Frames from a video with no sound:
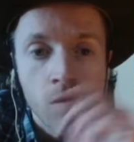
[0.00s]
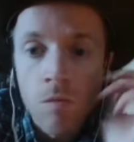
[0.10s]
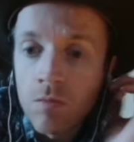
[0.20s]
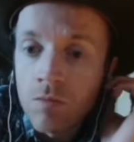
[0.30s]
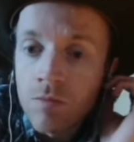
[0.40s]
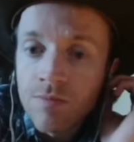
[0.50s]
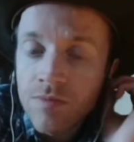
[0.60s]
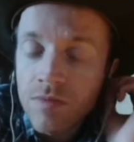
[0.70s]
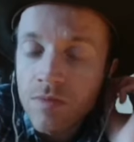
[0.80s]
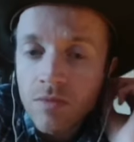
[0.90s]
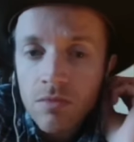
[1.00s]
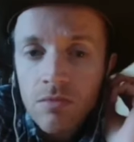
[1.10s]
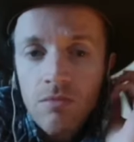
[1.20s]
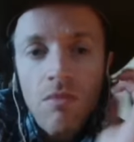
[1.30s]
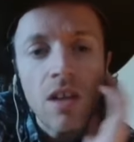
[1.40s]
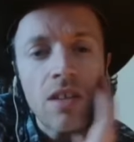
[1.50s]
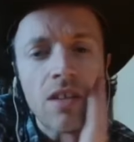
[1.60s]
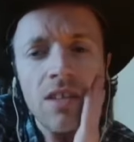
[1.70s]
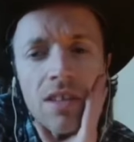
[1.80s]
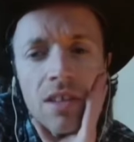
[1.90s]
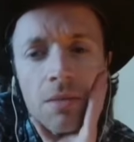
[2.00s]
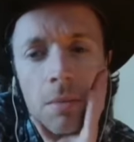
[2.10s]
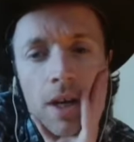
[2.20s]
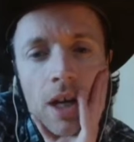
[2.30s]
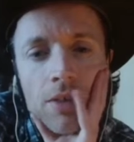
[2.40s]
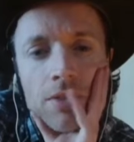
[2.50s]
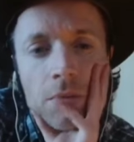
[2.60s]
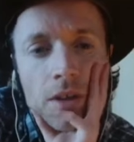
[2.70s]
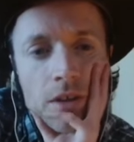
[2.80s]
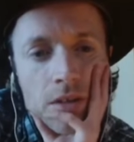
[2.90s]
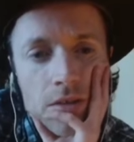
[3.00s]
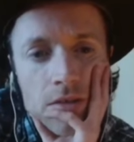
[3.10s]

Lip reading: I don't know, they seem a bit off, to be honest.